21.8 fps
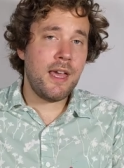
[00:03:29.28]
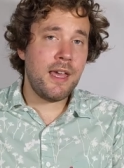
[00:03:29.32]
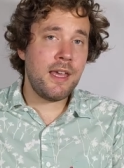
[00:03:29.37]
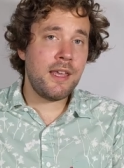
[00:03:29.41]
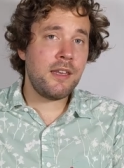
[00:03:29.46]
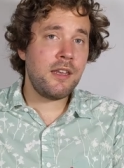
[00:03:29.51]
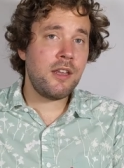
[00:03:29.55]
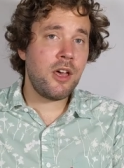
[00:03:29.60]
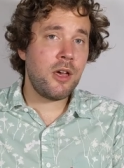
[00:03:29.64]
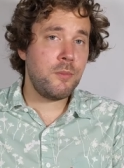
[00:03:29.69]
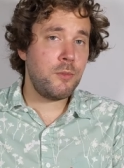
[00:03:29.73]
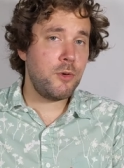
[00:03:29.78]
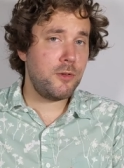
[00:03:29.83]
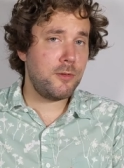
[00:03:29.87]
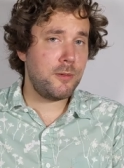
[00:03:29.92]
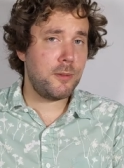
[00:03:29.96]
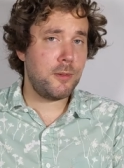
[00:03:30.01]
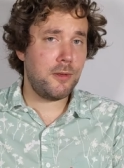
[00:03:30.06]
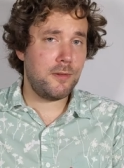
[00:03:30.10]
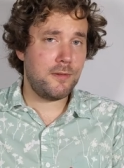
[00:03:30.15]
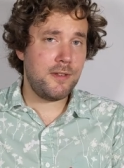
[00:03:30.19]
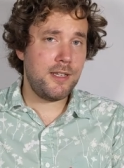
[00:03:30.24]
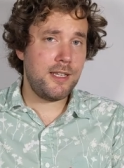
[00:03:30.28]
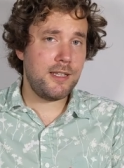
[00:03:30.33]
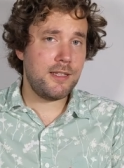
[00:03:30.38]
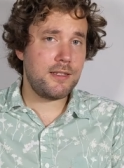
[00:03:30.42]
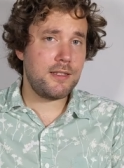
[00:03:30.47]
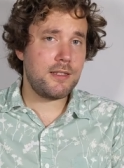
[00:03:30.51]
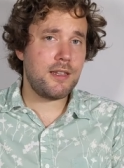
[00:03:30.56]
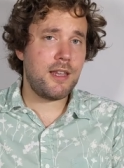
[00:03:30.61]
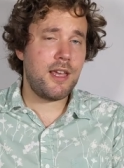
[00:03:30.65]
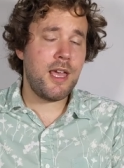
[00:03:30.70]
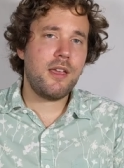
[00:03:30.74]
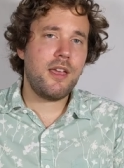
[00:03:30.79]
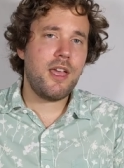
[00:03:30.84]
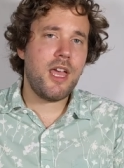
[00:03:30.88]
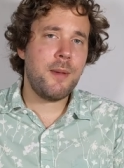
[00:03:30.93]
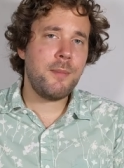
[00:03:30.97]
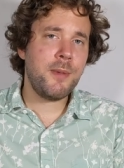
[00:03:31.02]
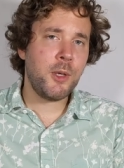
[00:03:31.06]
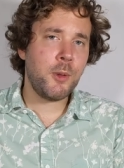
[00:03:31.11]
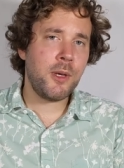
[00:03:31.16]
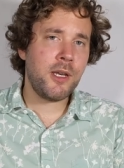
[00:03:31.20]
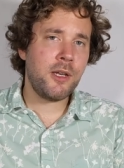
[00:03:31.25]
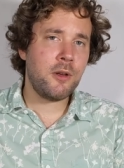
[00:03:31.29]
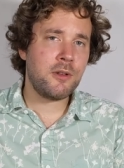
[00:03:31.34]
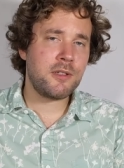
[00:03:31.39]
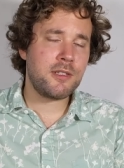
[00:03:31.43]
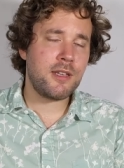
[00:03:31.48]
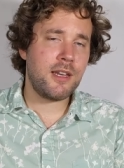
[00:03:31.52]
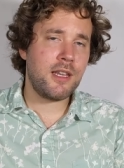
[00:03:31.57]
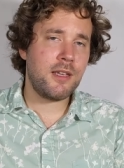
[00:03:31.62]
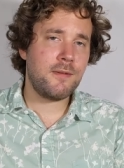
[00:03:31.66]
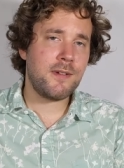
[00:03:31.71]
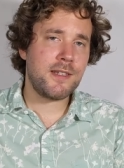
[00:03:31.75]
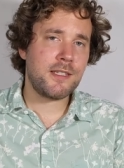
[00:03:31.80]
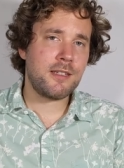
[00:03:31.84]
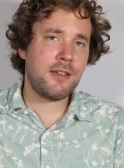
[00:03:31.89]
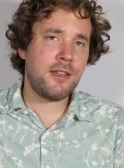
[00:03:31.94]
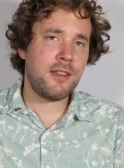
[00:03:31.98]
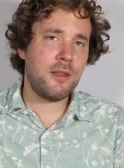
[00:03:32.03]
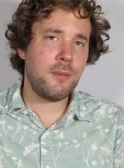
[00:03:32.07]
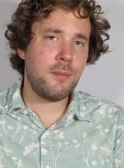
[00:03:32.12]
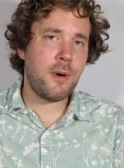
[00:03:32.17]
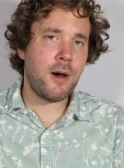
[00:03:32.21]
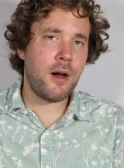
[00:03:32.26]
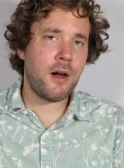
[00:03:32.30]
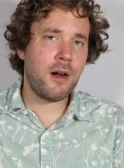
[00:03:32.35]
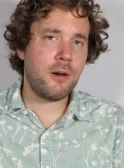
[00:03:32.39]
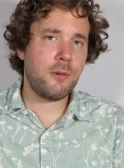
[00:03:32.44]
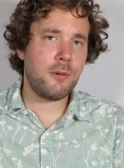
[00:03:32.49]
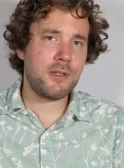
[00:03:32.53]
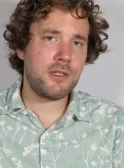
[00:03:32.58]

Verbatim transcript: In A Moveable Feast, Hemingway notes that he visited the bar